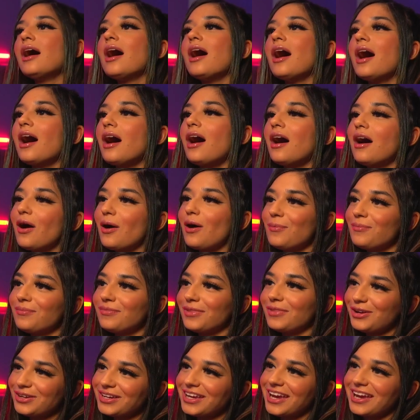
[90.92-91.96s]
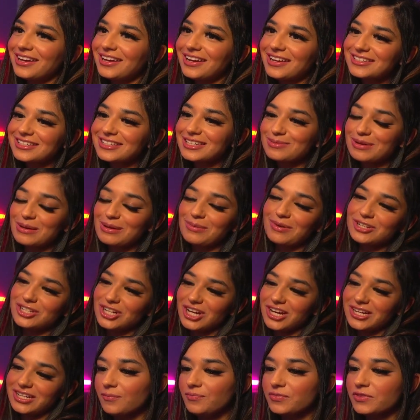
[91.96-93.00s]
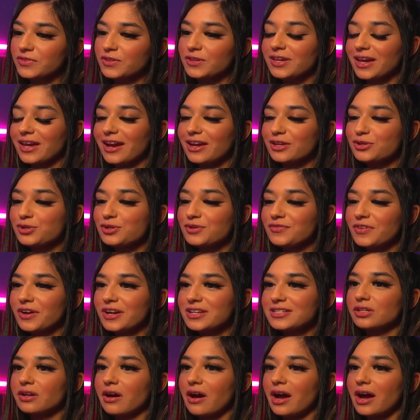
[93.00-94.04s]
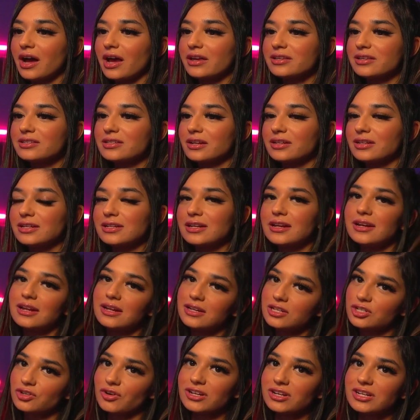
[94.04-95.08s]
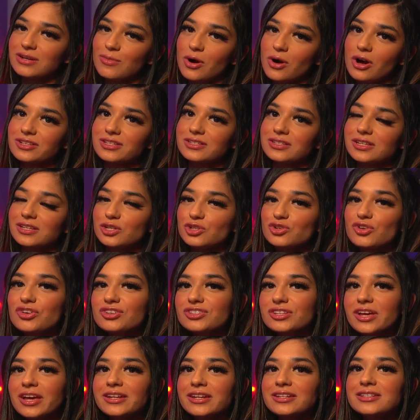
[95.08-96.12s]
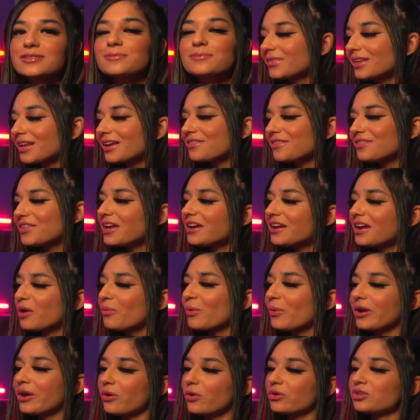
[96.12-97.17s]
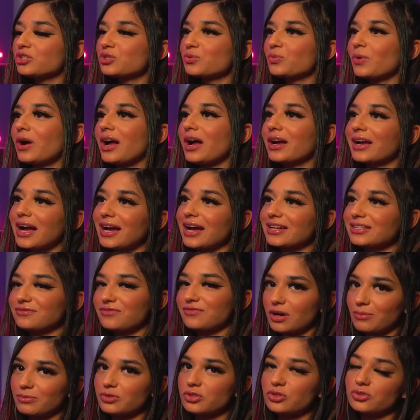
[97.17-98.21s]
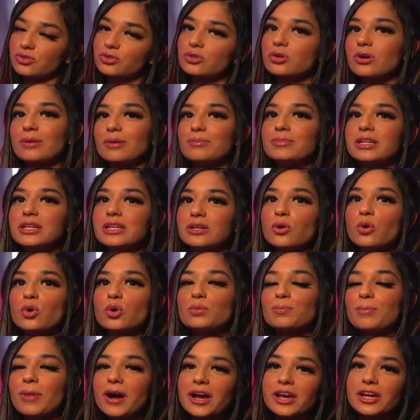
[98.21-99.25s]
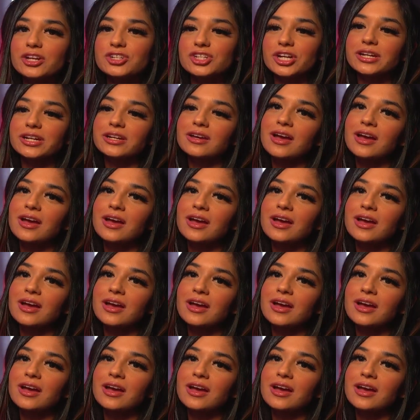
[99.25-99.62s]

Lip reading: Okay, let's explain my journey. So yeah, at university, I studied an integrated master's in neuroscience. Then I went on to work at a pharmaceutical company called Biogen.